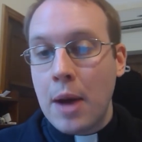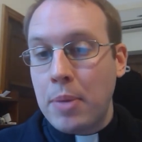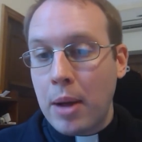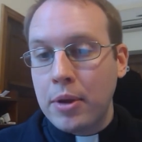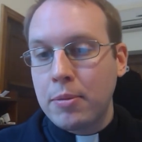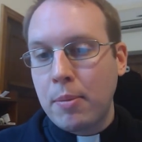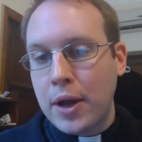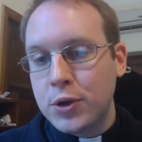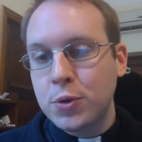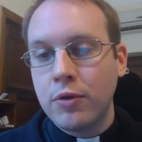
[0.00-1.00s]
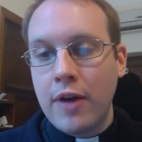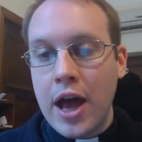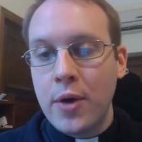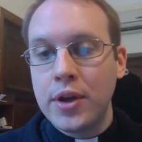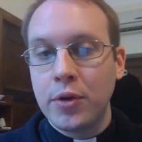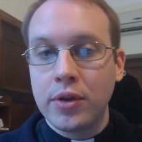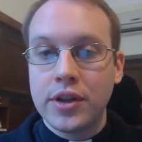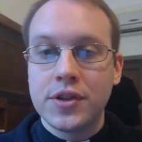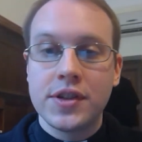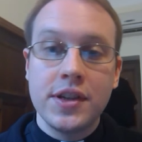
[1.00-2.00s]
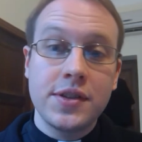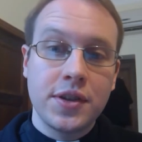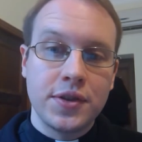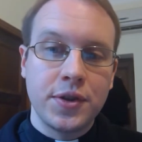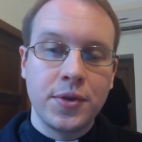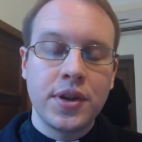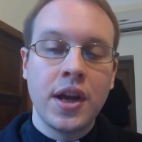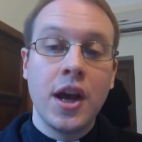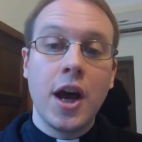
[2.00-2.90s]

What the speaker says: a public perpetual vow in a religious institute,